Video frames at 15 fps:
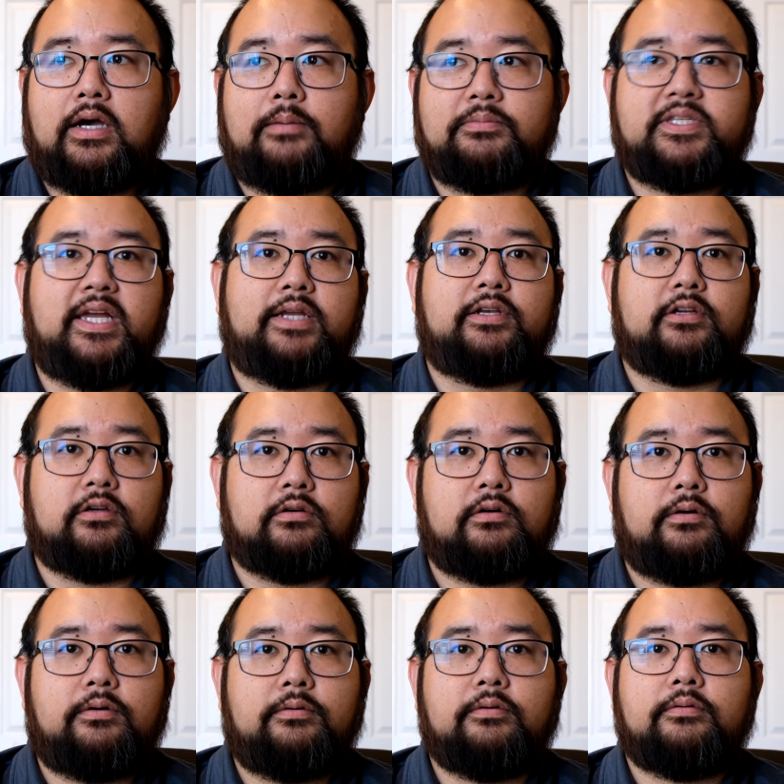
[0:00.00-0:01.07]

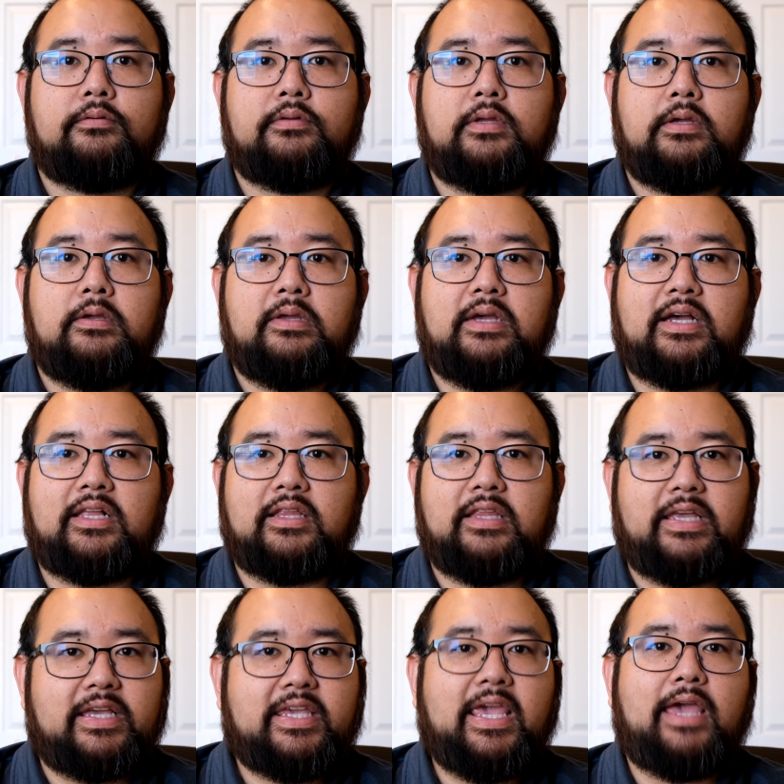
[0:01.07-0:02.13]
technical.
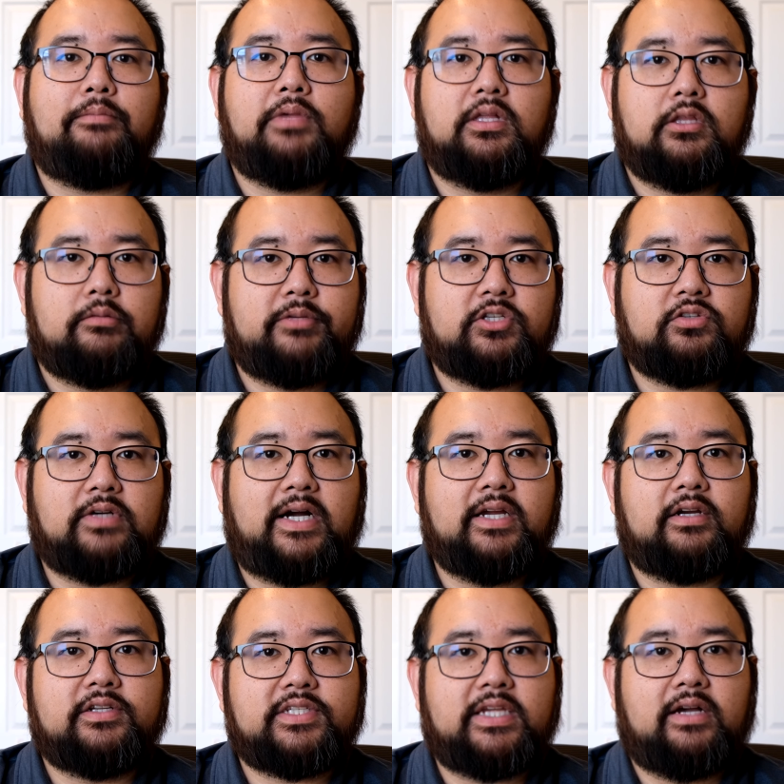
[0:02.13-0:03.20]
It can be a little bit
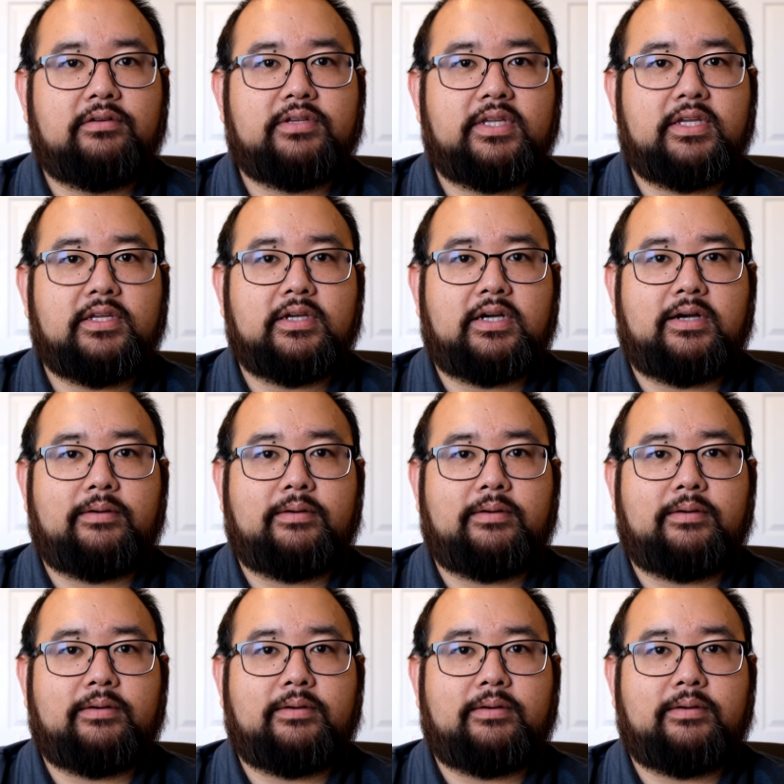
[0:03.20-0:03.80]
drier sounding.